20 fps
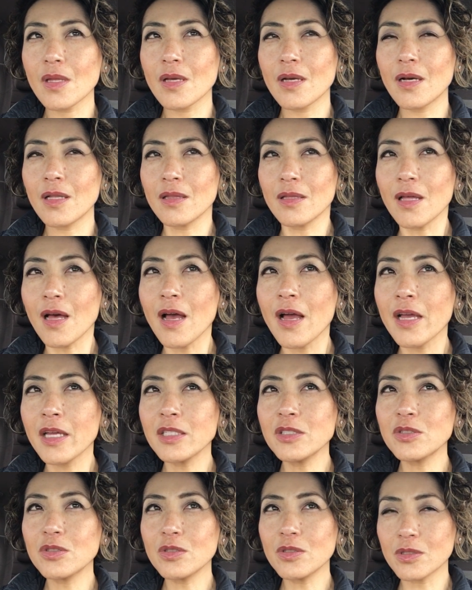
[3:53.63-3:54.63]

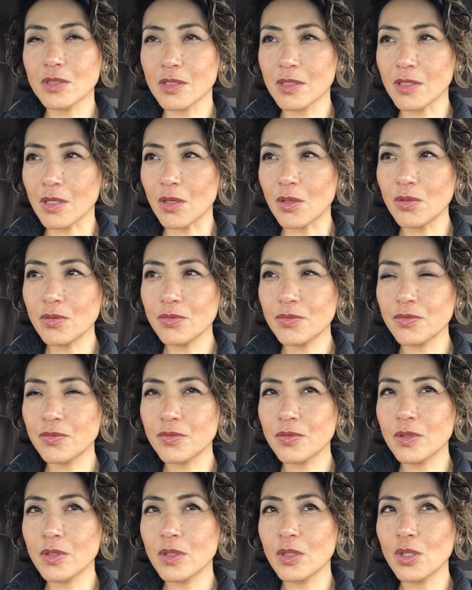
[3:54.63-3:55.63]
aligned to
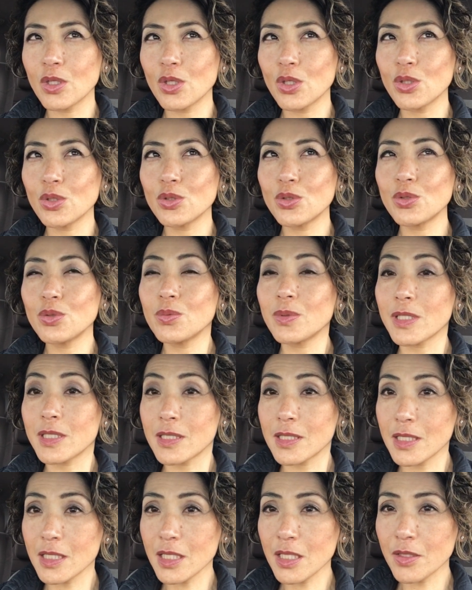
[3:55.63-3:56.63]
yourself to
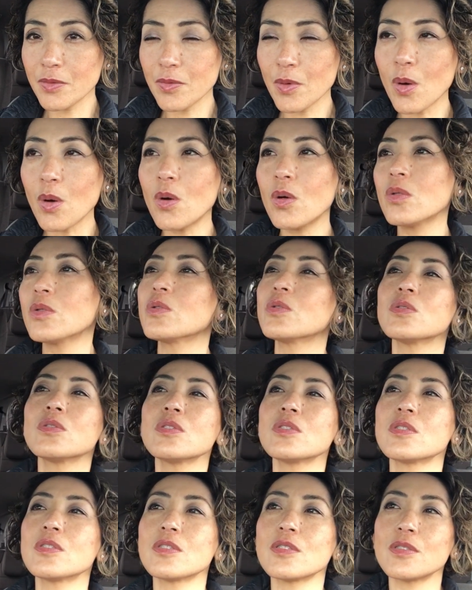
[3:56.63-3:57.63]
receive all
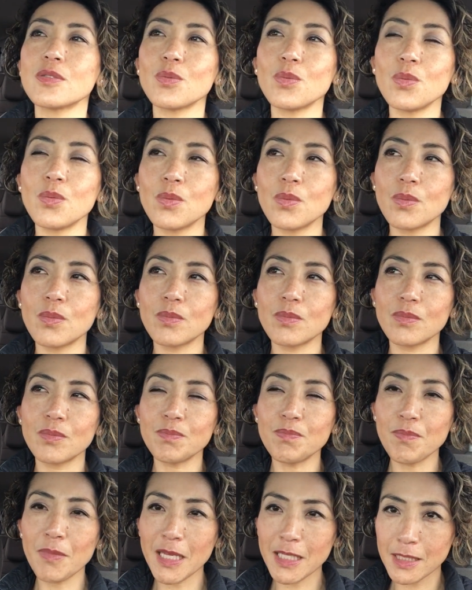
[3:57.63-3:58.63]
those
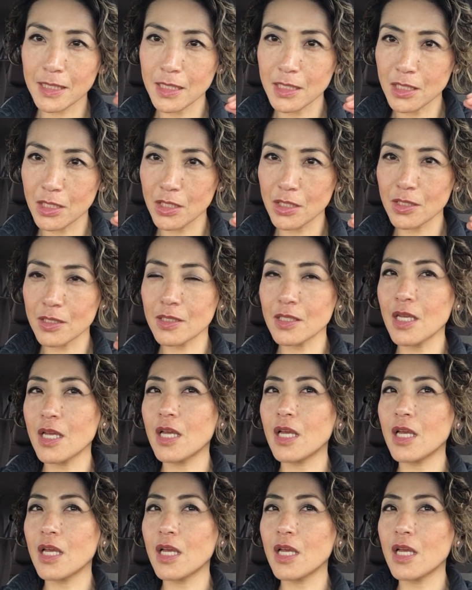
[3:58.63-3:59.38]
messages,